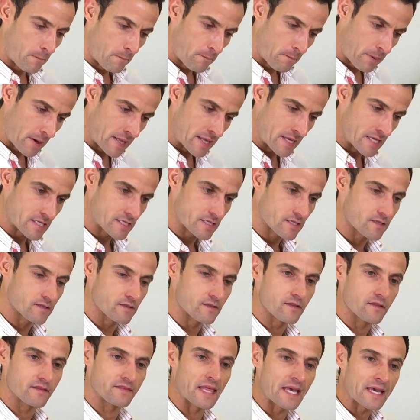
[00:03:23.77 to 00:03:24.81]
please
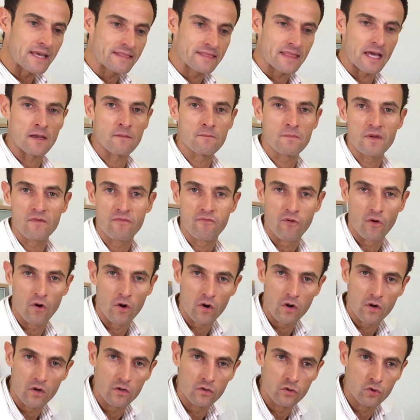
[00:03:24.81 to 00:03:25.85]
take time
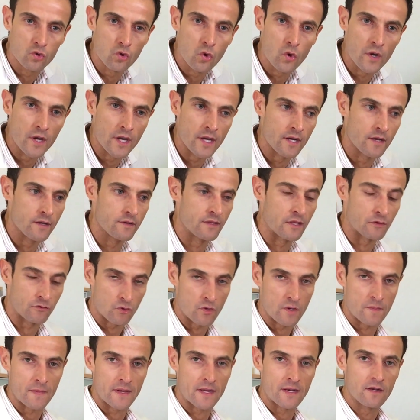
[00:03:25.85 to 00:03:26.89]
before doing the
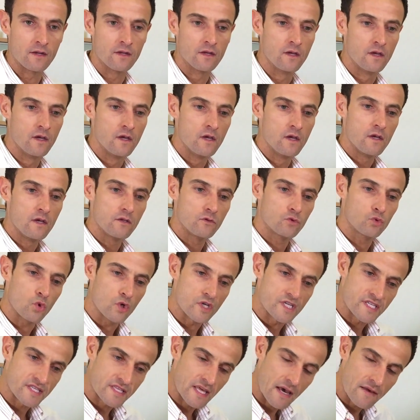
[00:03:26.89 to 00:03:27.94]
treatment to
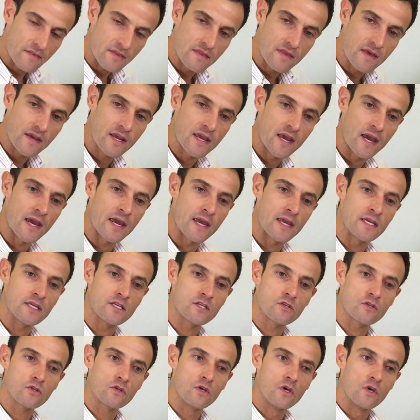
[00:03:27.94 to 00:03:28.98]
study the case,